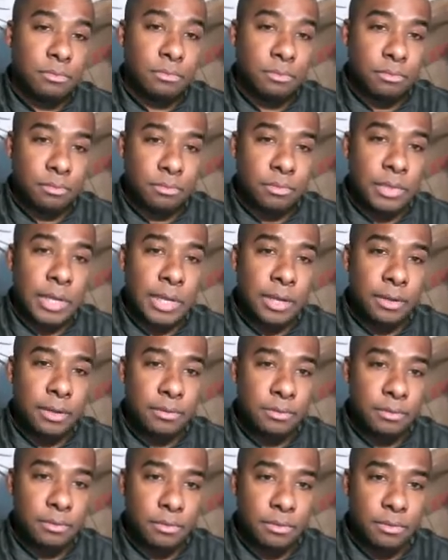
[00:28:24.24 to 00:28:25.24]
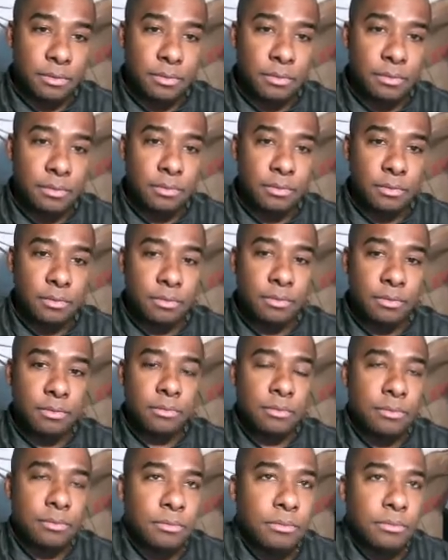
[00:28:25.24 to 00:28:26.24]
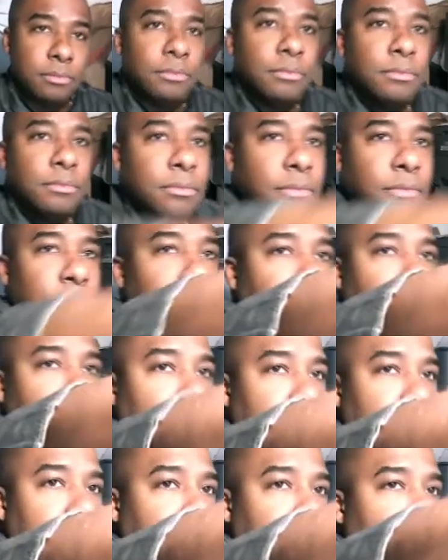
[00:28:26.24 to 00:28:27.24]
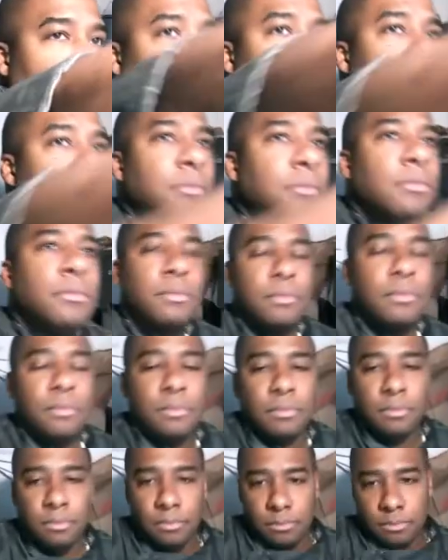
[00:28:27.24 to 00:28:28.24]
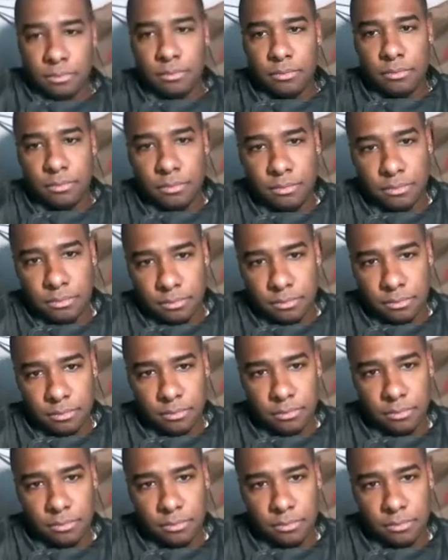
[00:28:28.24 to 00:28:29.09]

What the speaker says: [no speech]